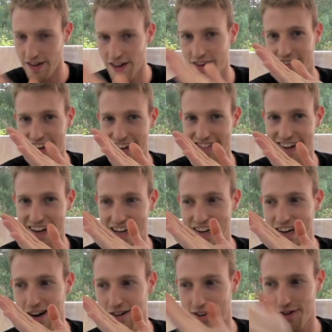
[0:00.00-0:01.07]
It's like
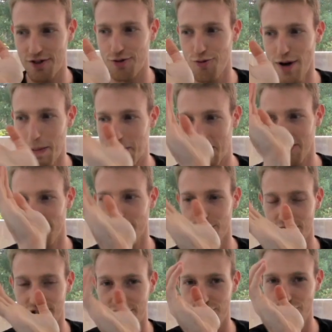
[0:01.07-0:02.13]
disruptive or
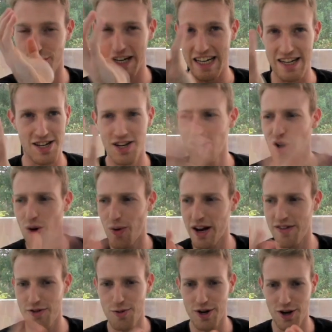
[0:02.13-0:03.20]
disjoint,
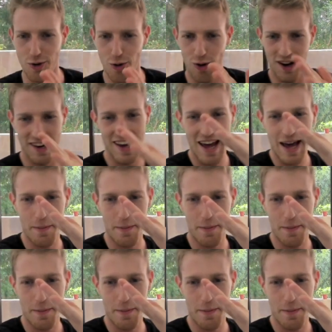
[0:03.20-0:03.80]
whatever you want to call it.